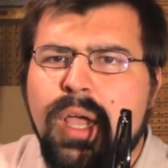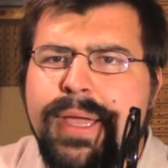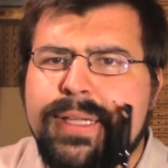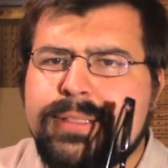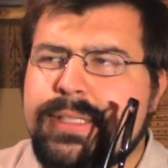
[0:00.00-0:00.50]

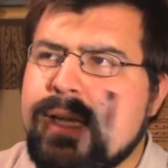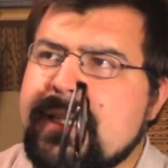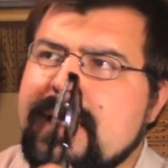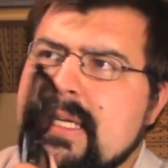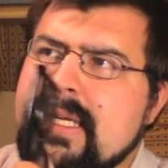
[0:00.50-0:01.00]
and
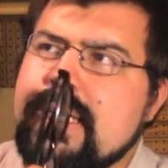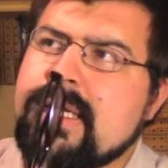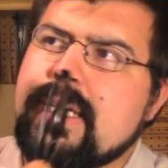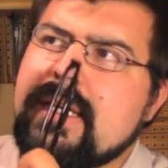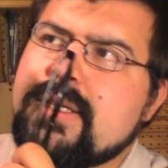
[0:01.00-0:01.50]

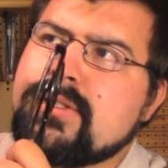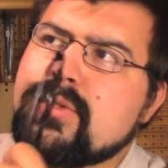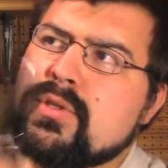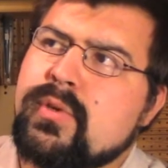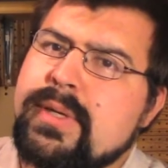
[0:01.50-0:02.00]
he is
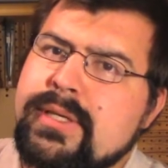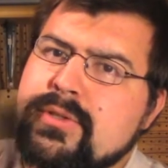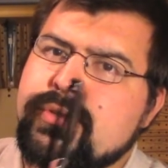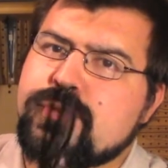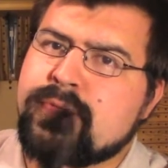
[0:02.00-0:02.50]

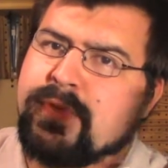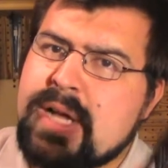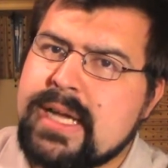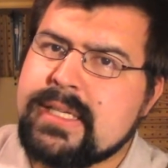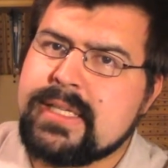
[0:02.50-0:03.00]
going to
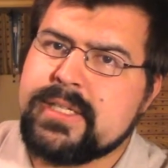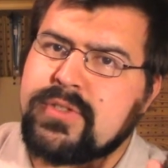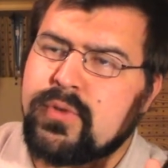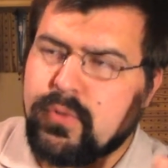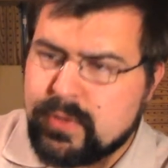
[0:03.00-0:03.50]
find his
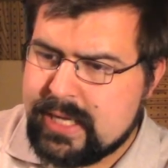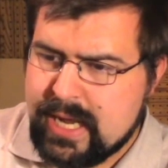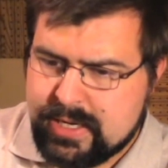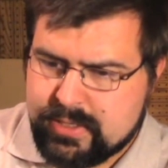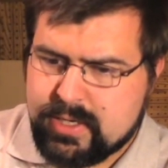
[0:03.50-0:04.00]

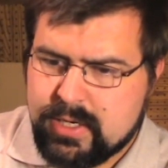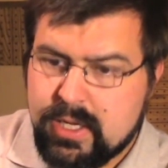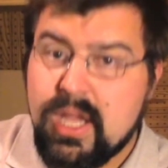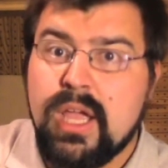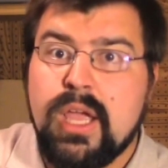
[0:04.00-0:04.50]
creator,
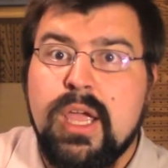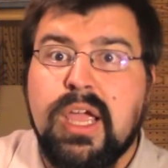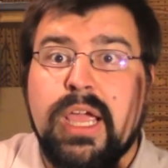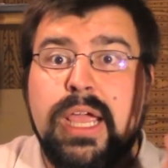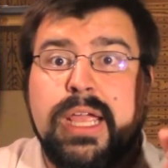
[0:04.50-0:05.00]

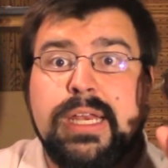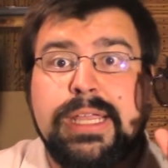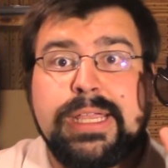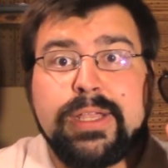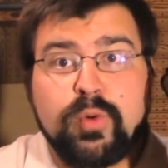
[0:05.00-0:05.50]
and
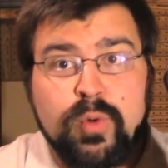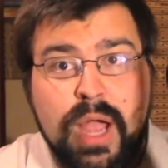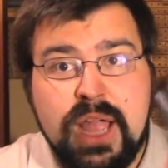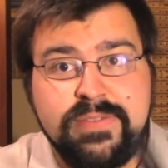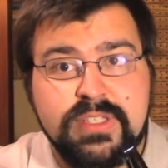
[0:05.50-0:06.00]
he
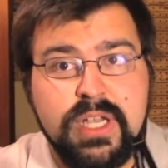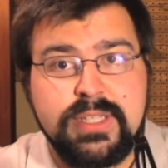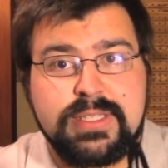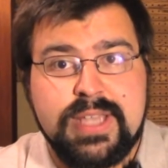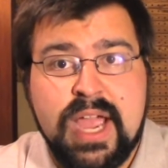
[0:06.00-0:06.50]
arrives on
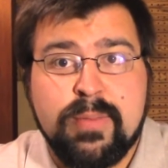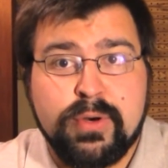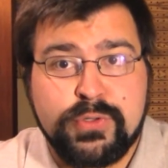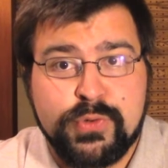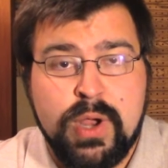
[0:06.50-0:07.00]

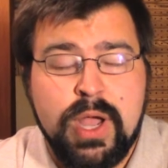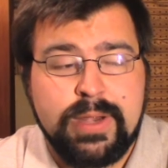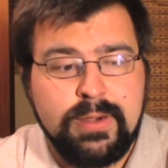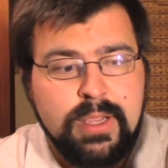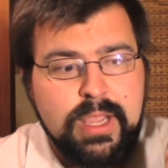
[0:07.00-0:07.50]

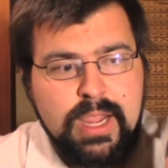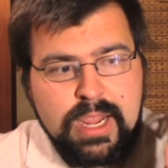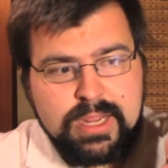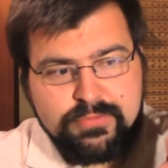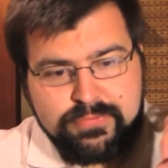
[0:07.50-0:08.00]
Cybertron
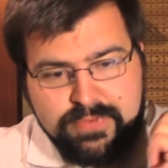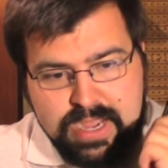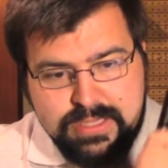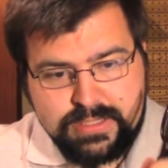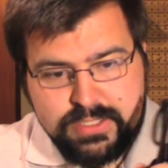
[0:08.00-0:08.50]
and
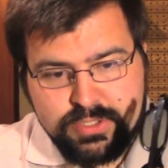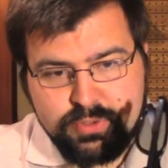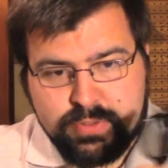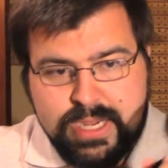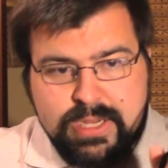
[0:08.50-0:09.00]
finds his
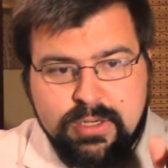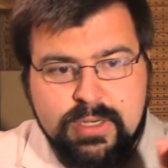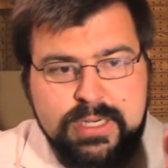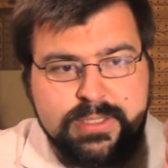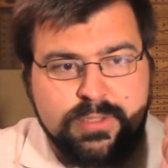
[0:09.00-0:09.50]
creator,
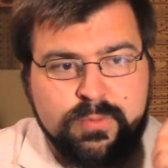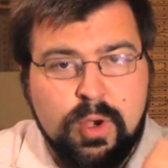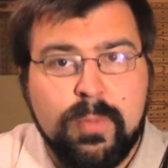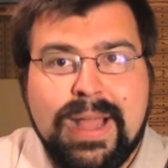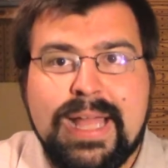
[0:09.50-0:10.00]
and it's a
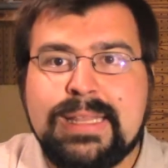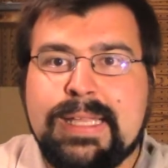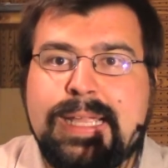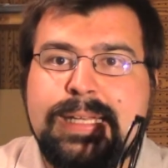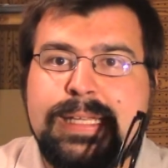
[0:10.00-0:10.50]
robot
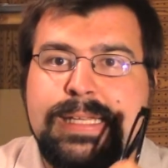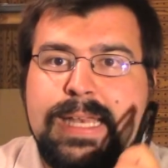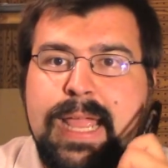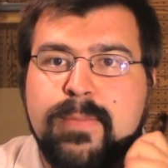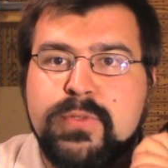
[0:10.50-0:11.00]
lady
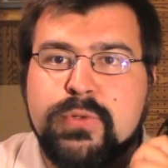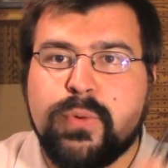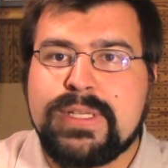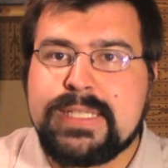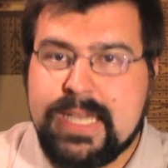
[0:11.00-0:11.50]
named
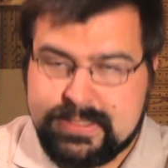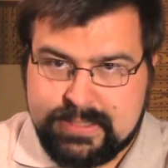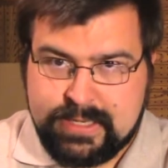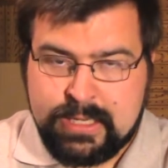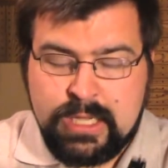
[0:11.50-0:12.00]

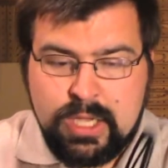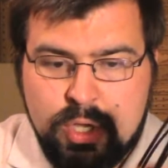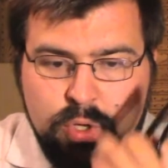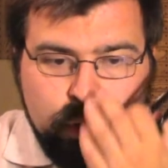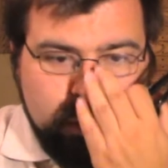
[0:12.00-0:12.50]
Quintessa,
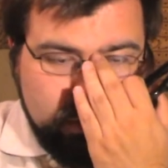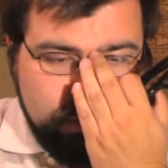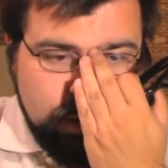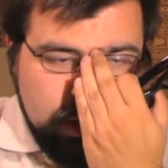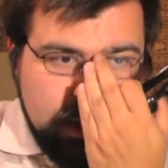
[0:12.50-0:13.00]

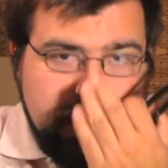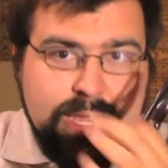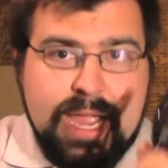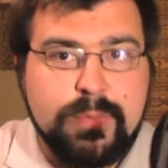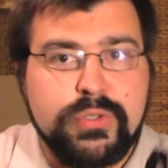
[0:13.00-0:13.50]
who
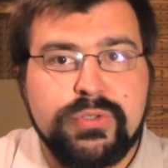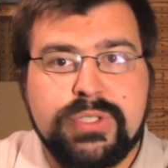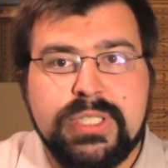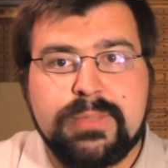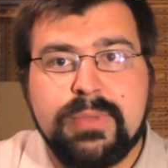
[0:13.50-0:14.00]

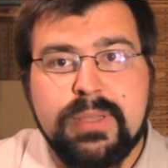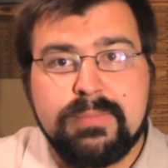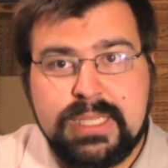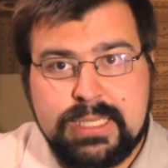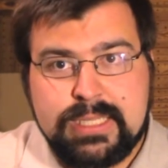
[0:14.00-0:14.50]
captures him
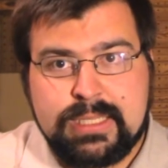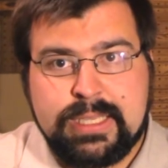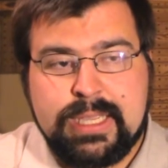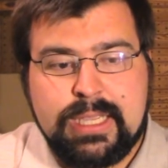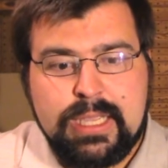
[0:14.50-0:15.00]

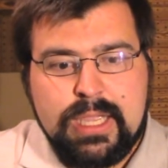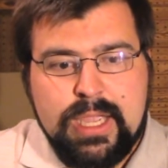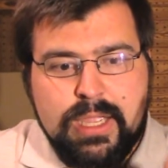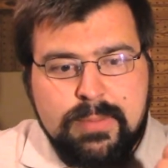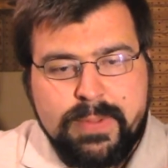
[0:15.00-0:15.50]
immediately
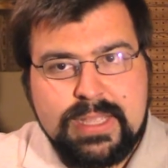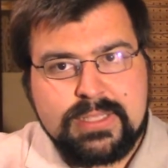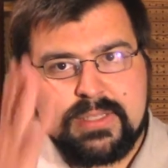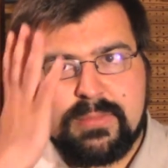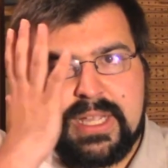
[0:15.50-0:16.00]
and
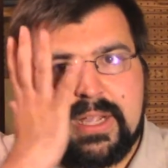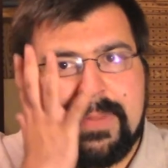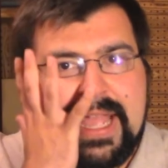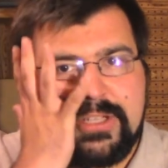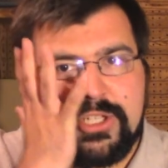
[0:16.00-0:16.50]
paints him like
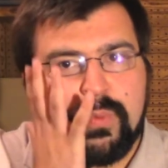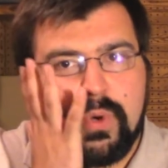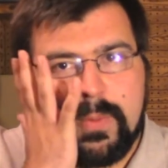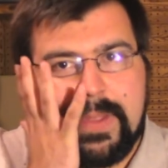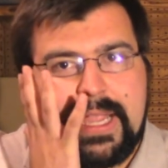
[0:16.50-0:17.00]
Apache
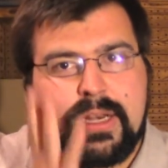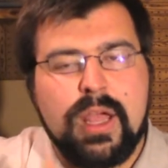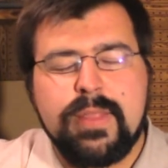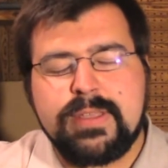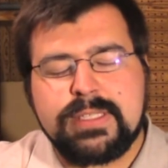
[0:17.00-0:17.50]
war paint
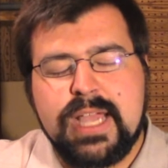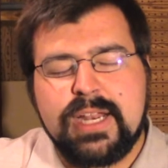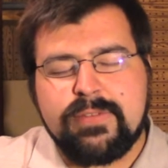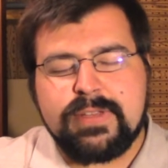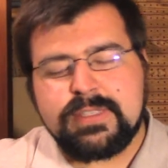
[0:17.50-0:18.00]
on the side
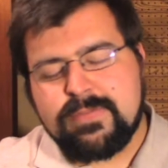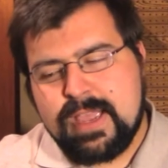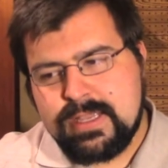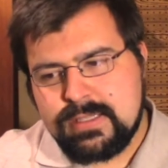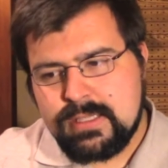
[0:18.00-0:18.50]
of his
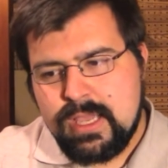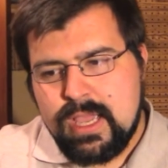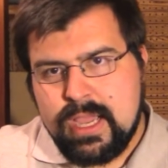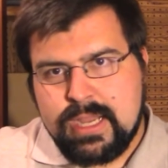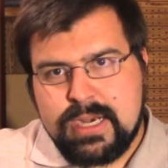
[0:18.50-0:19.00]
face,
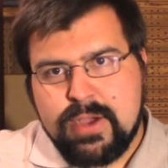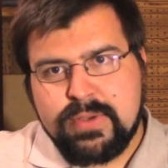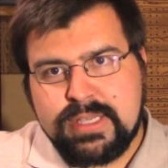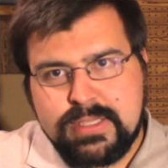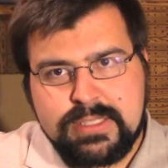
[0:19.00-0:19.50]
and now
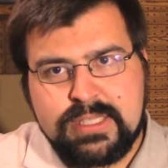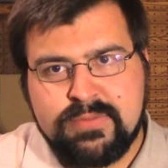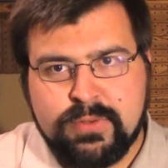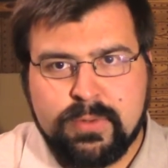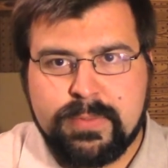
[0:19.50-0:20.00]
he's
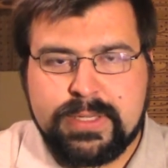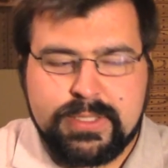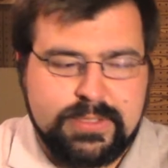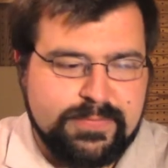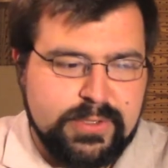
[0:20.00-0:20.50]
evil,
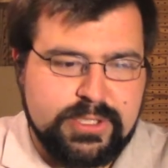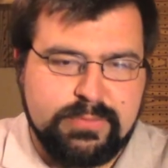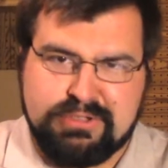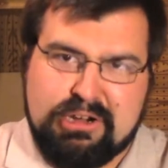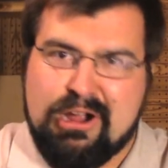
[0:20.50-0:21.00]
because at first he
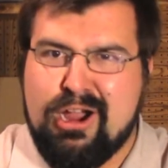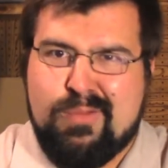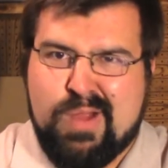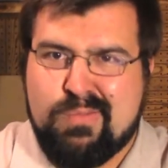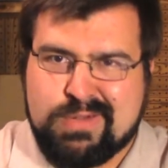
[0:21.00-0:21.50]
was like,
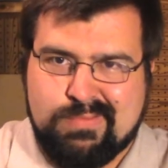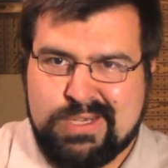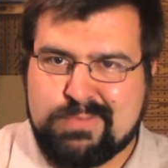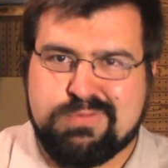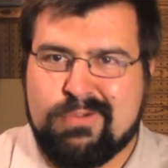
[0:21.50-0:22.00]
I'm
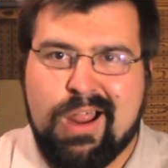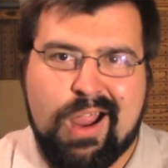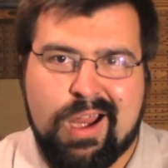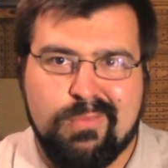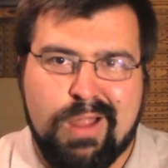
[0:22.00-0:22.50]
Optimus
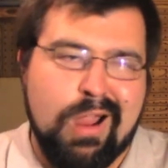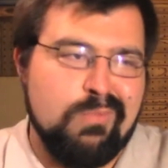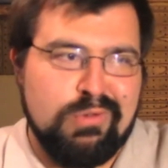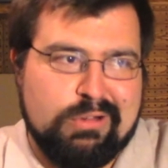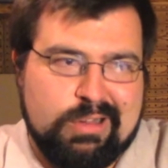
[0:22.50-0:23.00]
Prime,
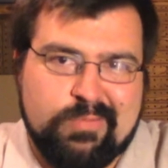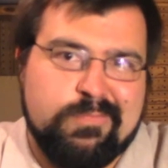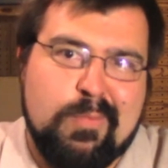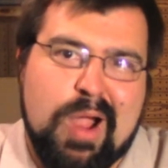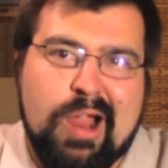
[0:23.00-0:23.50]
I'm looking
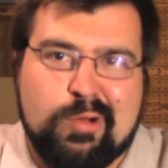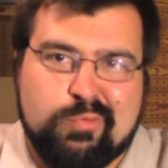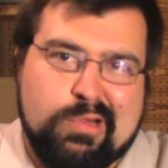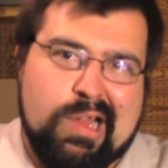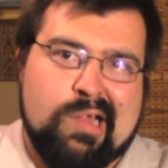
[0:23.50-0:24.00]
for my
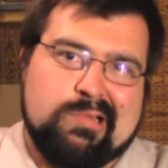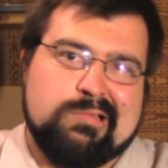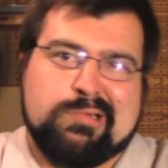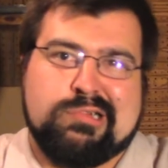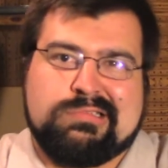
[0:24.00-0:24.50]

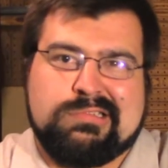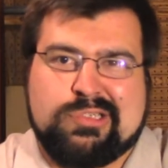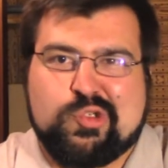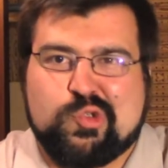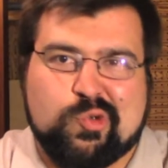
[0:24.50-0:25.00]
creator to
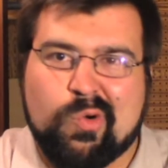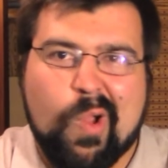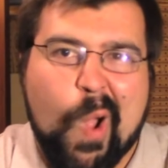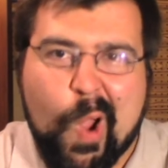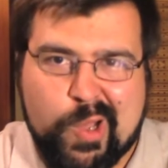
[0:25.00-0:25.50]

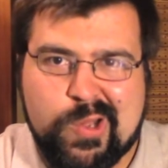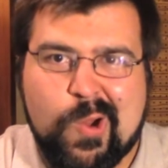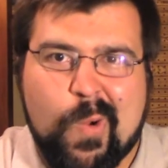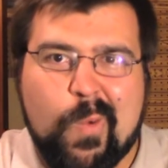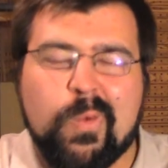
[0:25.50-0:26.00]
destroy
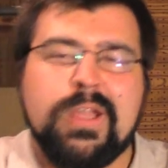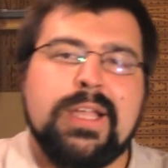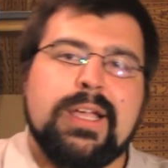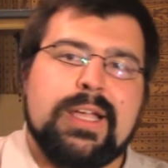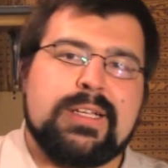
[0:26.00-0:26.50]
you.
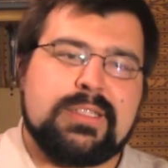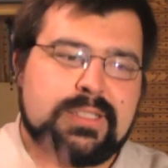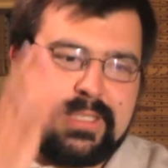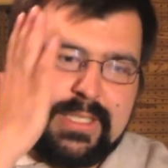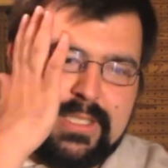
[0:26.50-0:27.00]
And
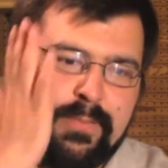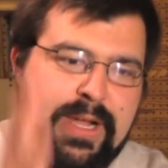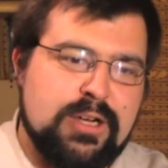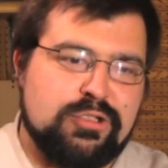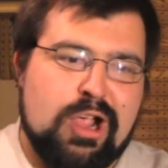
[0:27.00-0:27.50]
he gets the
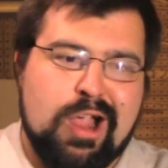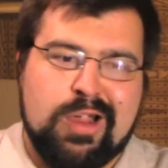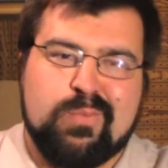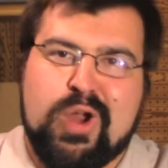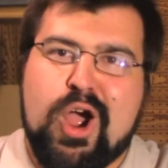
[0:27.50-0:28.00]
painters, I
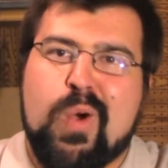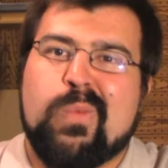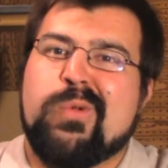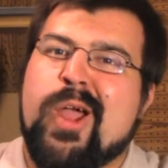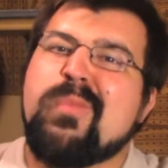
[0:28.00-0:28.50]
am now
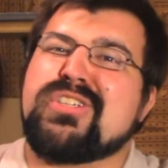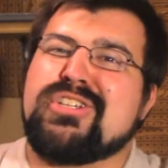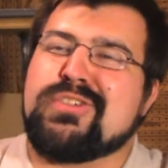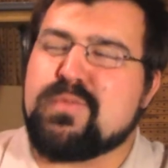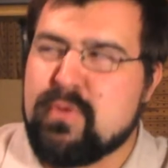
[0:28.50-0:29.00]

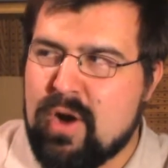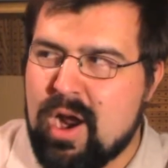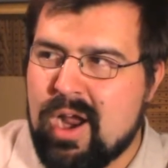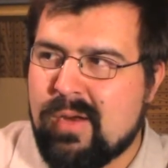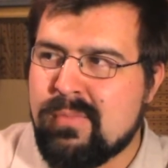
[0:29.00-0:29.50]
Nemesis
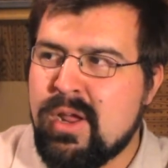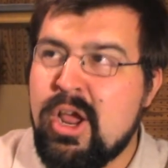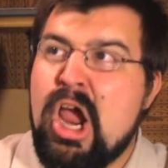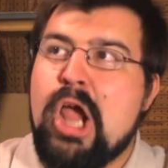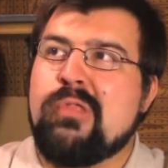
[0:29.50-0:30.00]
Prime,
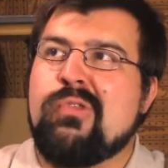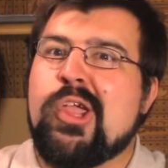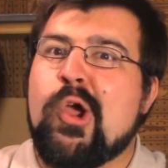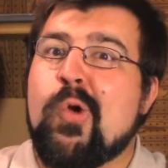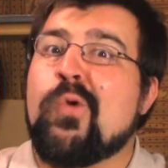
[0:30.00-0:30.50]
and
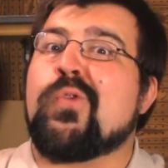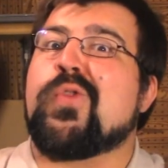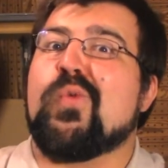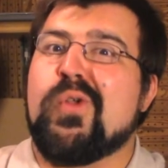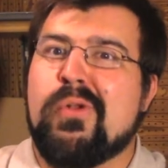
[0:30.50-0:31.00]
the
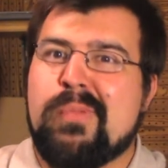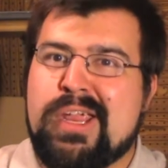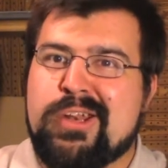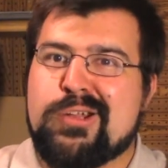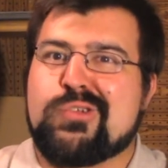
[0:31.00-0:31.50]
Earth will
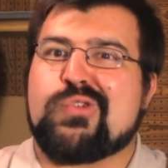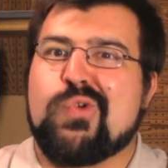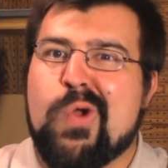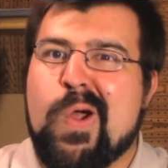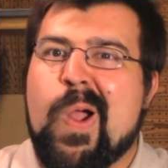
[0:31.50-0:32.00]
be
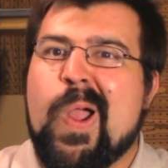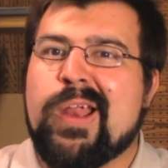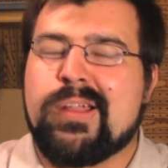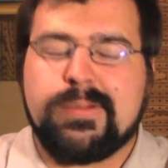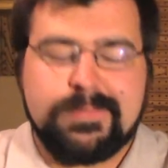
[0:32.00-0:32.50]
destroyed.